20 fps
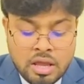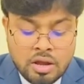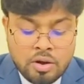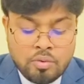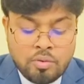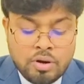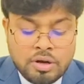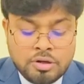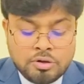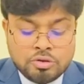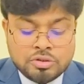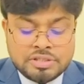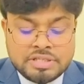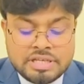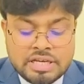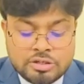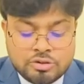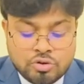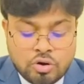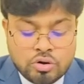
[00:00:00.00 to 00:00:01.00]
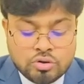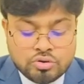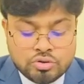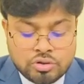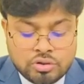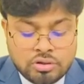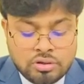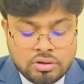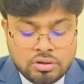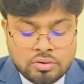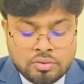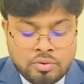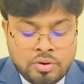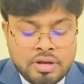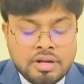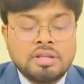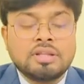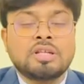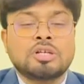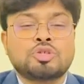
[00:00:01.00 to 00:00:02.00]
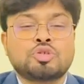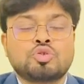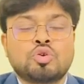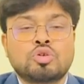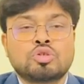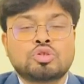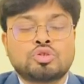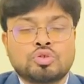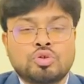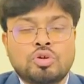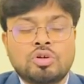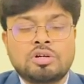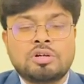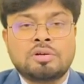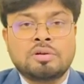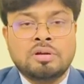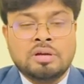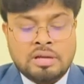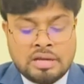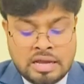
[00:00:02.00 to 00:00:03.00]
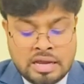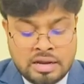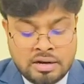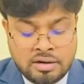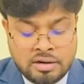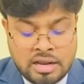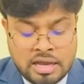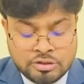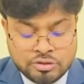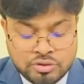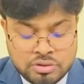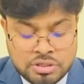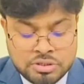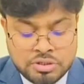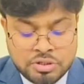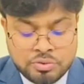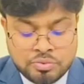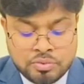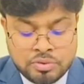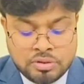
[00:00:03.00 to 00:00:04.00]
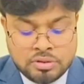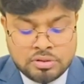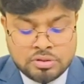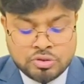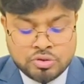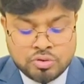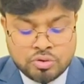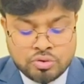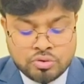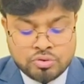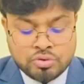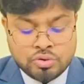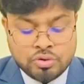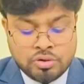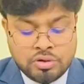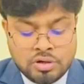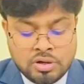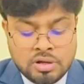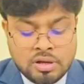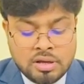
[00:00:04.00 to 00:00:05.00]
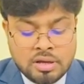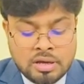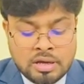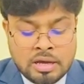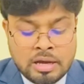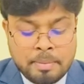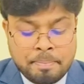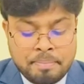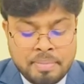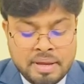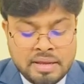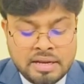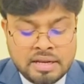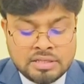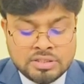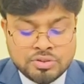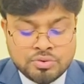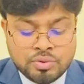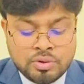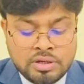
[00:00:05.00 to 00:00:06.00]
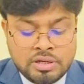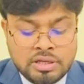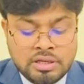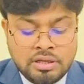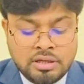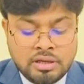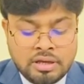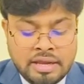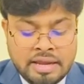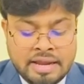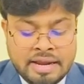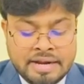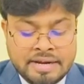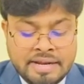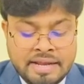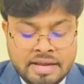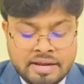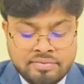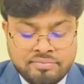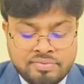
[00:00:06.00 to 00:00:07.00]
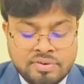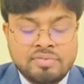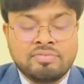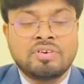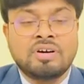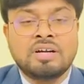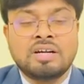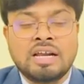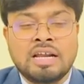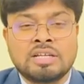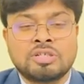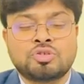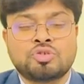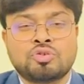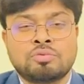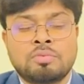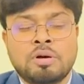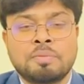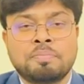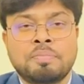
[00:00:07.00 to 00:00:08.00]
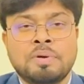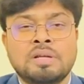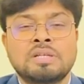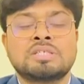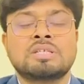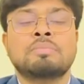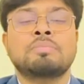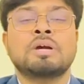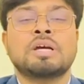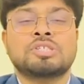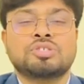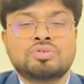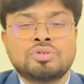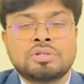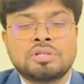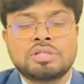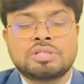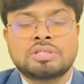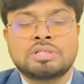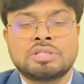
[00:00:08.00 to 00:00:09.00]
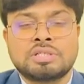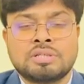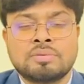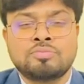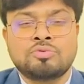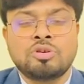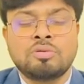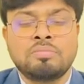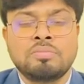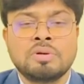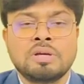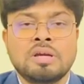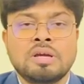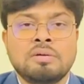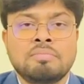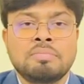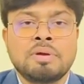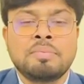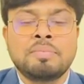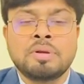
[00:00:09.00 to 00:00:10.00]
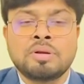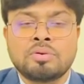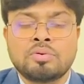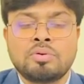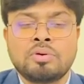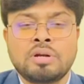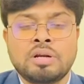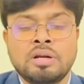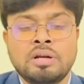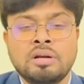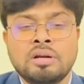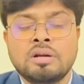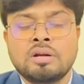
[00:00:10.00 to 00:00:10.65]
When to see a doctor? When the sore throat and associated with sore throat, pain and swelling, headache, fever and stomach pain, some gastrointestinal symptom may be included.